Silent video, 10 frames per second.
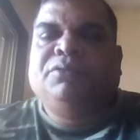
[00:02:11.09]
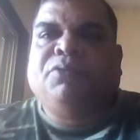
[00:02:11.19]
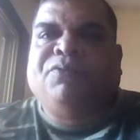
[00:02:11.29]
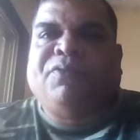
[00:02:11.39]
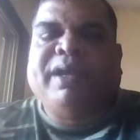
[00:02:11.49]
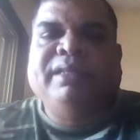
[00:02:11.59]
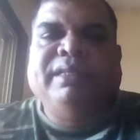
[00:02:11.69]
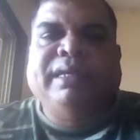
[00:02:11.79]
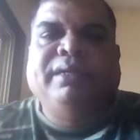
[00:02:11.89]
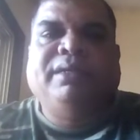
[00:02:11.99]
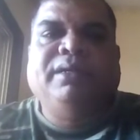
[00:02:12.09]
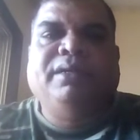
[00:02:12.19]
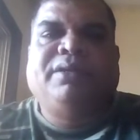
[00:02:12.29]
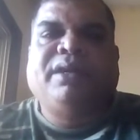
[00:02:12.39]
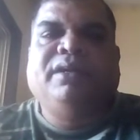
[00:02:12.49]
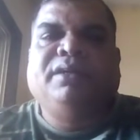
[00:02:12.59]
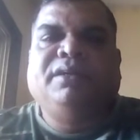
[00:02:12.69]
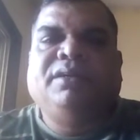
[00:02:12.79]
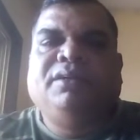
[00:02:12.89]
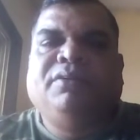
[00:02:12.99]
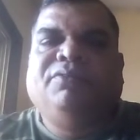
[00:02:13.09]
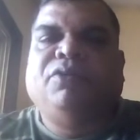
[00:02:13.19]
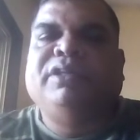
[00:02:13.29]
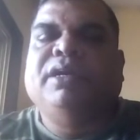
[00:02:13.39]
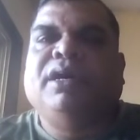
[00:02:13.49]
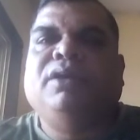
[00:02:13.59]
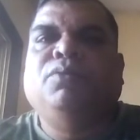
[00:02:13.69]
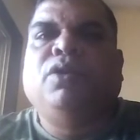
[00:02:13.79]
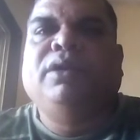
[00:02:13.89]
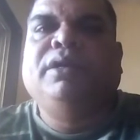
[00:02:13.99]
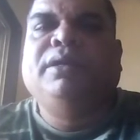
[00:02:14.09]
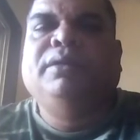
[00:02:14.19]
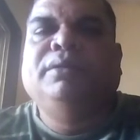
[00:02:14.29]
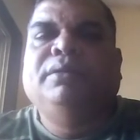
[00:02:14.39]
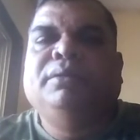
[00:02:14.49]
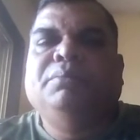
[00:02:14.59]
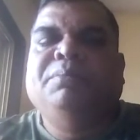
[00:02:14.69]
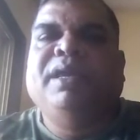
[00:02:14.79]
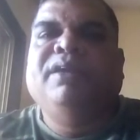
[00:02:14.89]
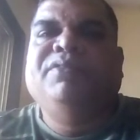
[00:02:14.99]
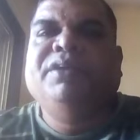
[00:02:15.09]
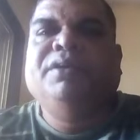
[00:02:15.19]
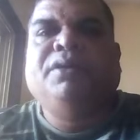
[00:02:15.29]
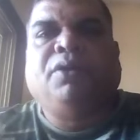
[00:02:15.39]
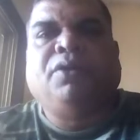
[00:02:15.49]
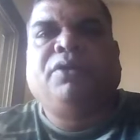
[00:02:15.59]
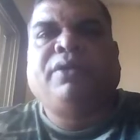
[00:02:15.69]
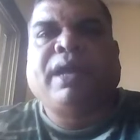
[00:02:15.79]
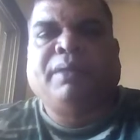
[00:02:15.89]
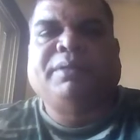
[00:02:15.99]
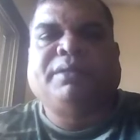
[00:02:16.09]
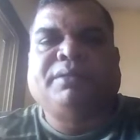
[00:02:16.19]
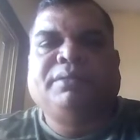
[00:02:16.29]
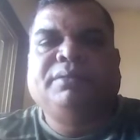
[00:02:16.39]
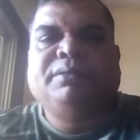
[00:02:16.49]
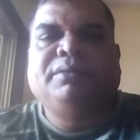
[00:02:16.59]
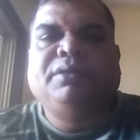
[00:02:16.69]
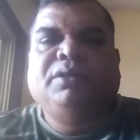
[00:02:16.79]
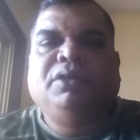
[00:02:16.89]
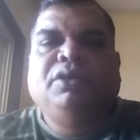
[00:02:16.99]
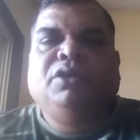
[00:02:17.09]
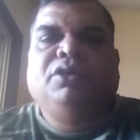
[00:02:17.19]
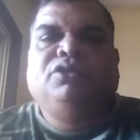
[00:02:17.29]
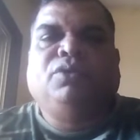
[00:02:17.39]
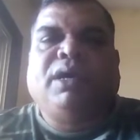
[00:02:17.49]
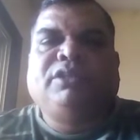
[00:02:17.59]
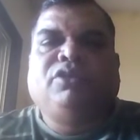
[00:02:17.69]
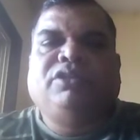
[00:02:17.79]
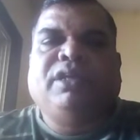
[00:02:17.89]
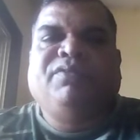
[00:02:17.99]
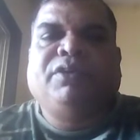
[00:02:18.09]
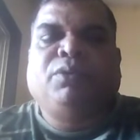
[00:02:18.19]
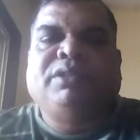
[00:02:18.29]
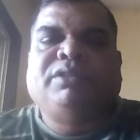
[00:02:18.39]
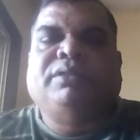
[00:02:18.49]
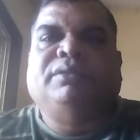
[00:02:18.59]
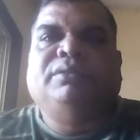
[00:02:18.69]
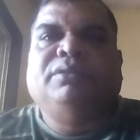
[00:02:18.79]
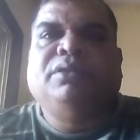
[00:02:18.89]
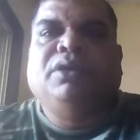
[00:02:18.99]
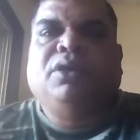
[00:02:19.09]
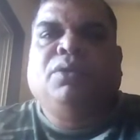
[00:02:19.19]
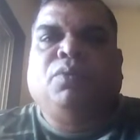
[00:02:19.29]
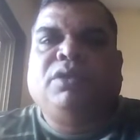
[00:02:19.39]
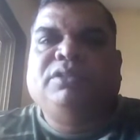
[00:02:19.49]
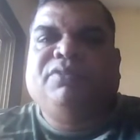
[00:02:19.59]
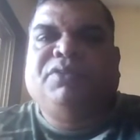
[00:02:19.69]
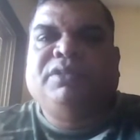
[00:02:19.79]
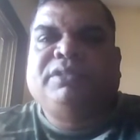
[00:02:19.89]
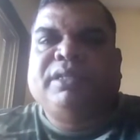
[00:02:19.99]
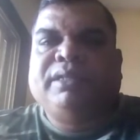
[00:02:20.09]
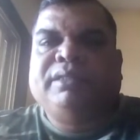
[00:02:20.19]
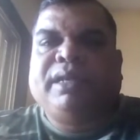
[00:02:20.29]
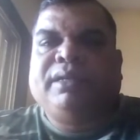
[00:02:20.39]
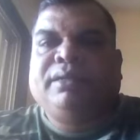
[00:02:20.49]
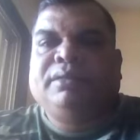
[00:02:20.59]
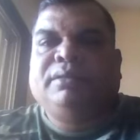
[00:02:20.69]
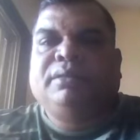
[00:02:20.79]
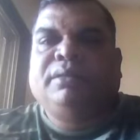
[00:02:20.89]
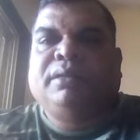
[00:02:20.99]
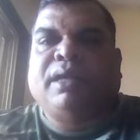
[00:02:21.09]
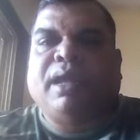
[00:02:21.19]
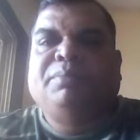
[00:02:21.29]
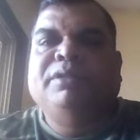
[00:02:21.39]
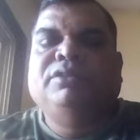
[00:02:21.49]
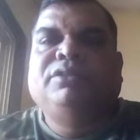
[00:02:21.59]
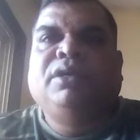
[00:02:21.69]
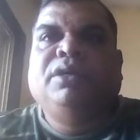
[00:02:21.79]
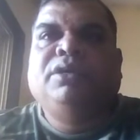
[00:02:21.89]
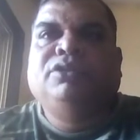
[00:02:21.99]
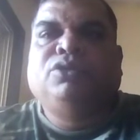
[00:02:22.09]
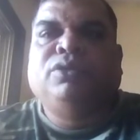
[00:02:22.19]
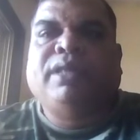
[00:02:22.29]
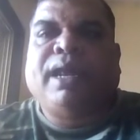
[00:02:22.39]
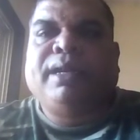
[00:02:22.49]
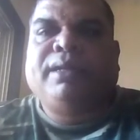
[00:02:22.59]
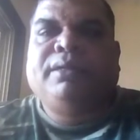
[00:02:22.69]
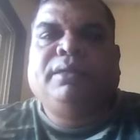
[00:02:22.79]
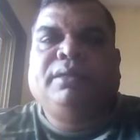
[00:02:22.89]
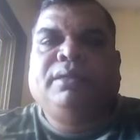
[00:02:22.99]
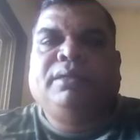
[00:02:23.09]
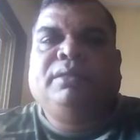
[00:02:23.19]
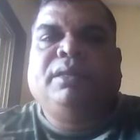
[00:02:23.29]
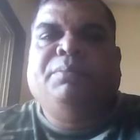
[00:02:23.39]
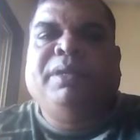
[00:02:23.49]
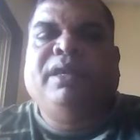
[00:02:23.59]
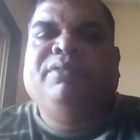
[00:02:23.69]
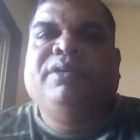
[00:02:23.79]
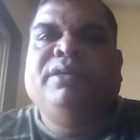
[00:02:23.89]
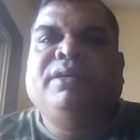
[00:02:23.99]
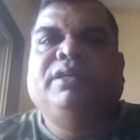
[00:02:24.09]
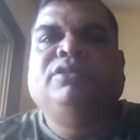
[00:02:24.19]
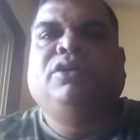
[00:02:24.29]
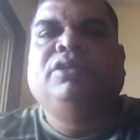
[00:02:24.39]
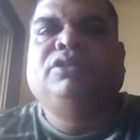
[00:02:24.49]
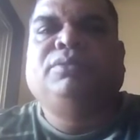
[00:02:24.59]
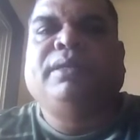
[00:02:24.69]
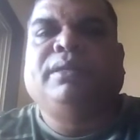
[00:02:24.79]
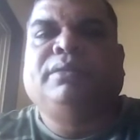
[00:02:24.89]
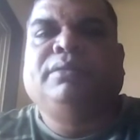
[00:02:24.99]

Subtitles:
to find the internal trigger for the unwanted behavior or habit. So ask yourself a question. What is the first thing that happens so that the behavior is on its way?